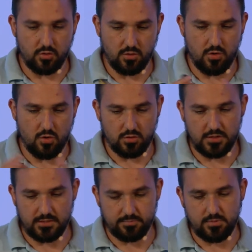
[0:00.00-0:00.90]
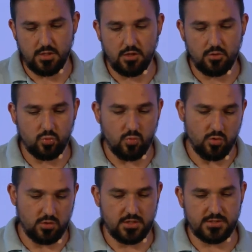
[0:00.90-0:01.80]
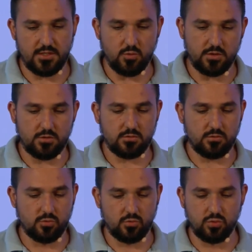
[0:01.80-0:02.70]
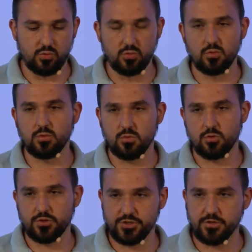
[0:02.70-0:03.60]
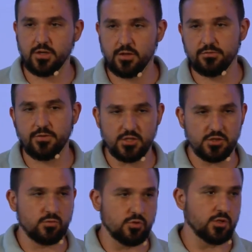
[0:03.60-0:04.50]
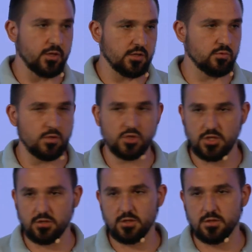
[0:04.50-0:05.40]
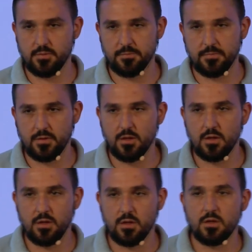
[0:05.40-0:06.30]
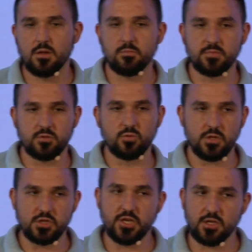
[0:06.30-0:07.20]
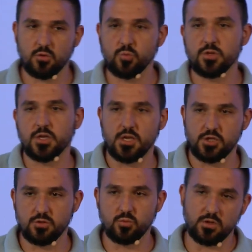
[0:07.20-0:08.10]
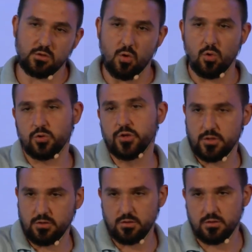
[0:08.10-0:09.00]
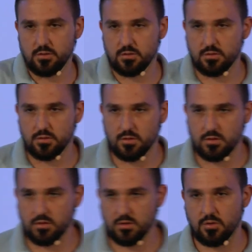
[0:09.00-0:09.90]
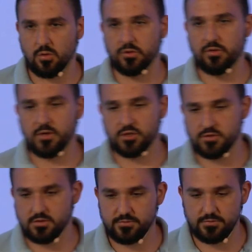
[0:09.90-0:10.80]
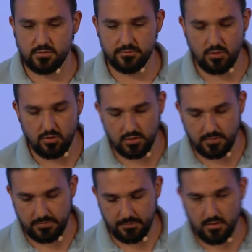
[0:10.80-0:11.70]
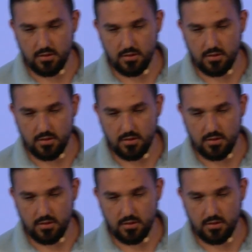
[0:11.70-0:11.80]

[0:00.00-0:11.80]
Corda app to work, let's say, with 2 or 3 versions which are next to each other, but to reject communication with older versions of the Corda app.